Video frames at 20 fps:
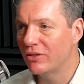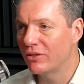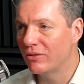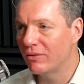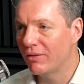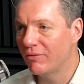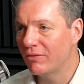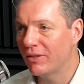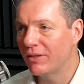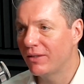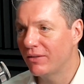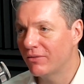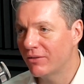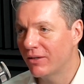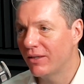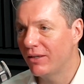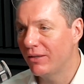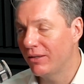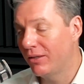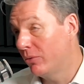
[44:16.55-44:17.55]
You lived in
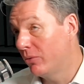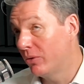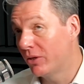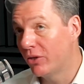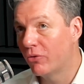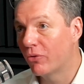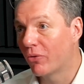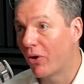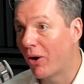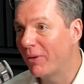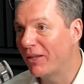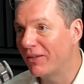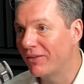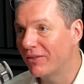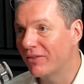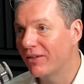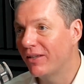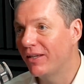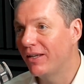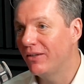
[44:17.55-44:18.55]
Italy, or you grew up in
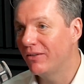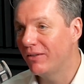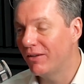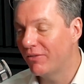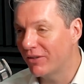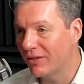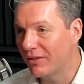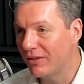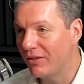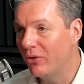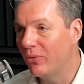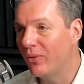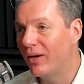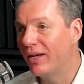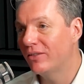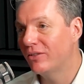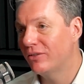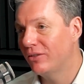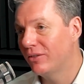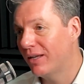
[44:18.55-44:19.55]
Italy, you lived in the
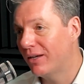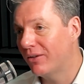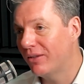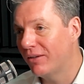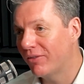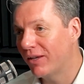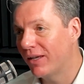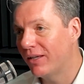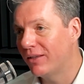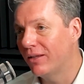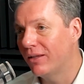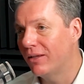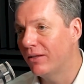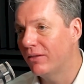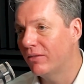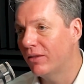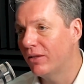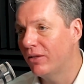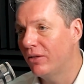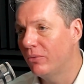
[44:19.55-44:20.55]
US, you're now living in the
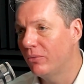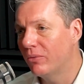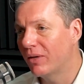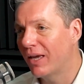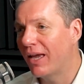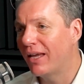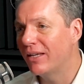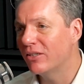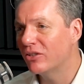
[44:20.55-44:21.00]
UK.